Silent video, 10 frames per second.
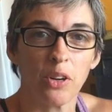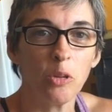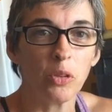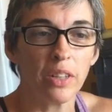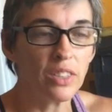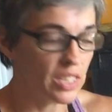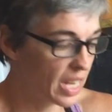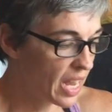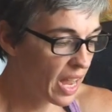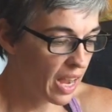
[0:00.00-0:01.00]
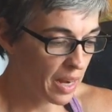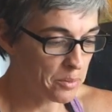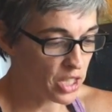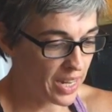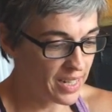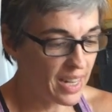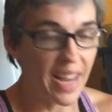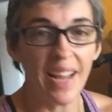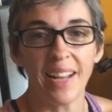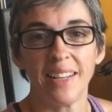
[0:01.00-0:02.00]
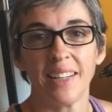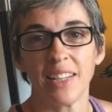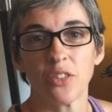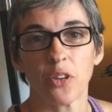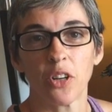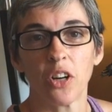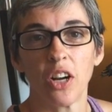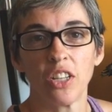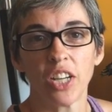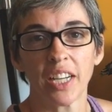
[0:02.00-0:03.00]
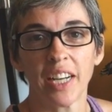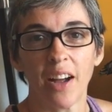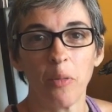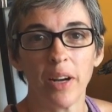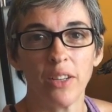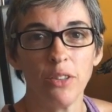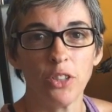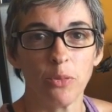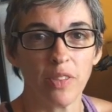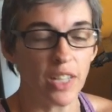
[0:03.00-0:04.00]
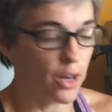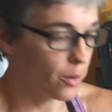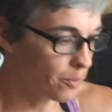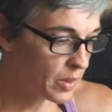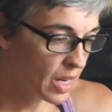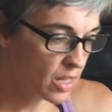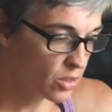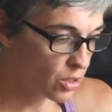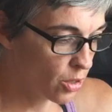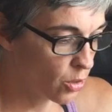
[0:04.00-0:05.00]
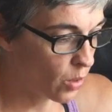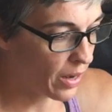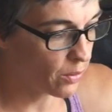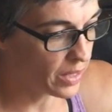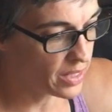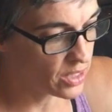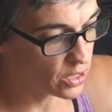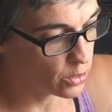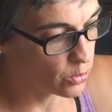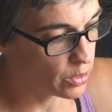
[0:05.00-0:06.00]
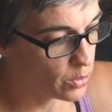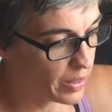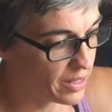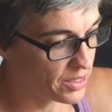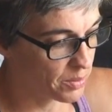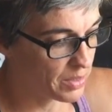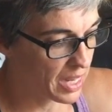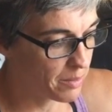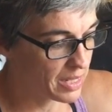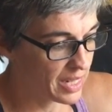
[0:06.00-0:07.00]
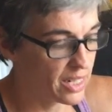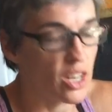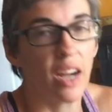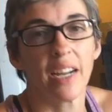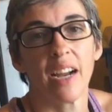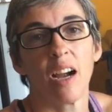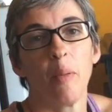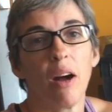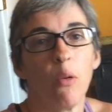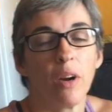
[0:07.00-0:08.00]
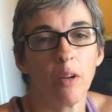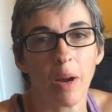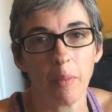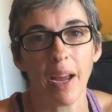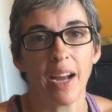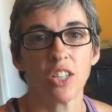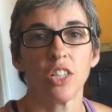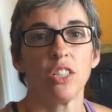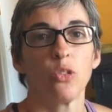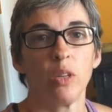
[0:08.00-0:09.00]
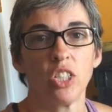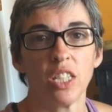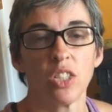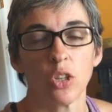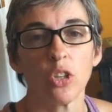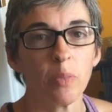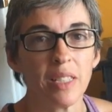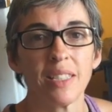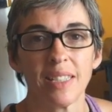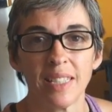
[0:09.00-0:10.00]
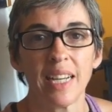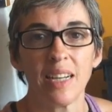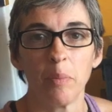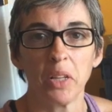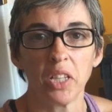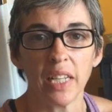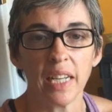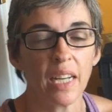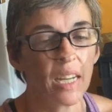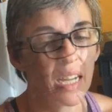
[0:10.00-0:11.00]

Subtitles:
Herbalist. I'm Jen, and thanks for checking out my YouTube video. So I wanted to spend some time today talking about one of my passions, which is urban sustainability.